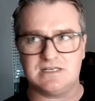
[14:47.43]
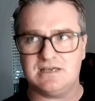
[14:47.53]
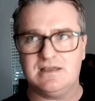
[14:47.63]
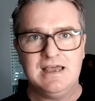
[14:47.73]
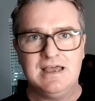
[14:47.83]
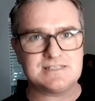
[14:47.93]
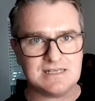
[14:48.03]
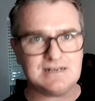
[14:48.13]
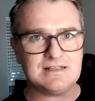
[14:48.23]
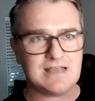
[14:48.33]
They're
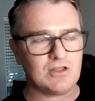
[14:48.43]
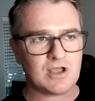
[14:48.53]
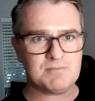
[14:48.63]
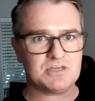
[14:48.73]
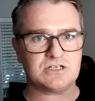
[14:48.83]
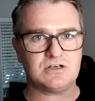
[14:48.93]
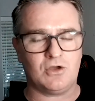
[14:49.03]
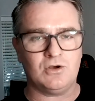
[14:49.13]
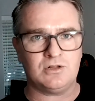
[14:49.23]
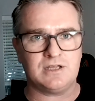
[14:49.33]
sitting there, like I mentioned
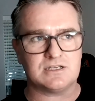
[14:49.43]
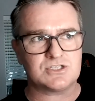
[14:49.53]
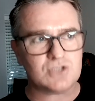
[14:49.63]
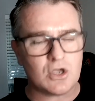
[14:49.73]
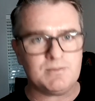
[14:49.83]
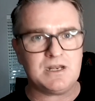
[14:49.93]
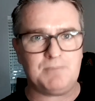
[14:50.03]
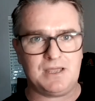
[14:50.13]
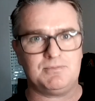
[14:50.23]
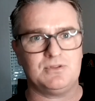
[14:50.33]
earlier, so many
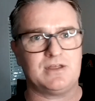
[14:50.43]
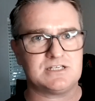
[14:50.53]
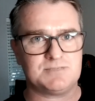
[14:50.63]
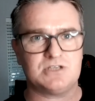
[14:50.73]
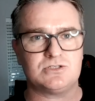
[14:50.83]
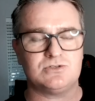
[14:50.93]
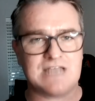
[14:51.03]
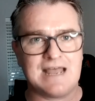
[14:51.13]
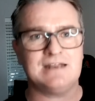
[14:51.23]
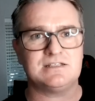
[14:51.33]
people that I speak to
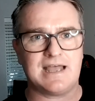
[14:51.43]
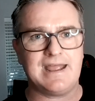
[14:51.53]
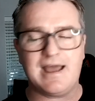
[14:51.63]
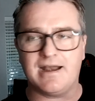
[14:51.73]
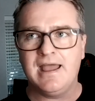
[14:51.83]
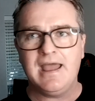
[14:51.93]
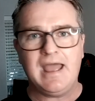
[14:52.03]
day in and day out